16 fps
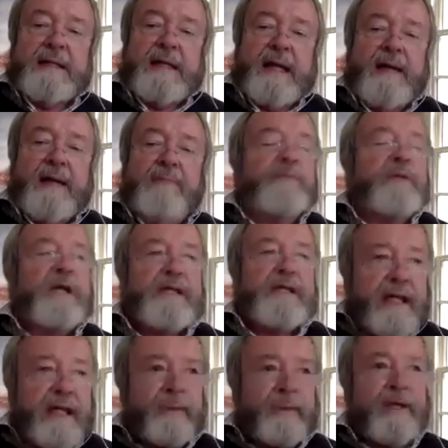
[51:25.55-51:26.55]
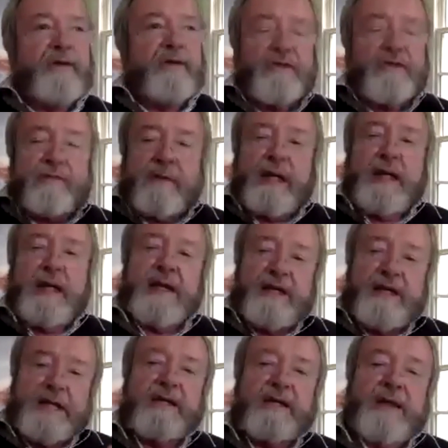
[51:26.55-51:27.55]
Um, because anybody who's really
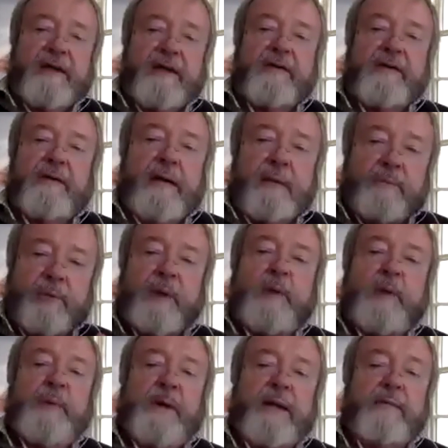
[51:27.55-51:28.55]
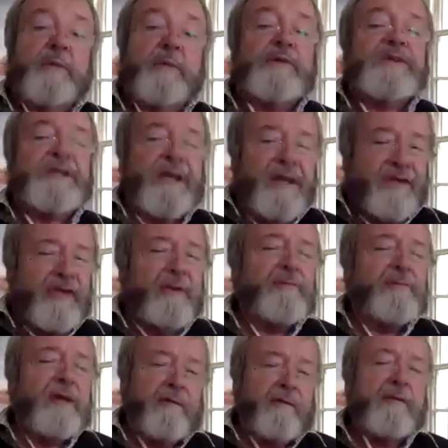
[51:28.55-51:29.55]
attending to it properly will be seeing
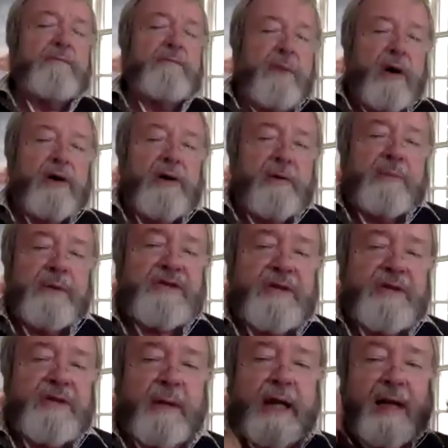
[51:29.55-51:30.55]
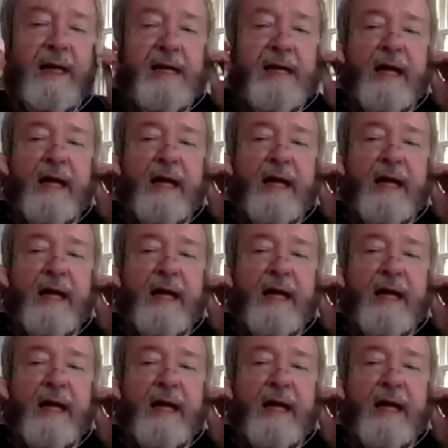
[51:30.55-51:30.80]
something remarkably similar.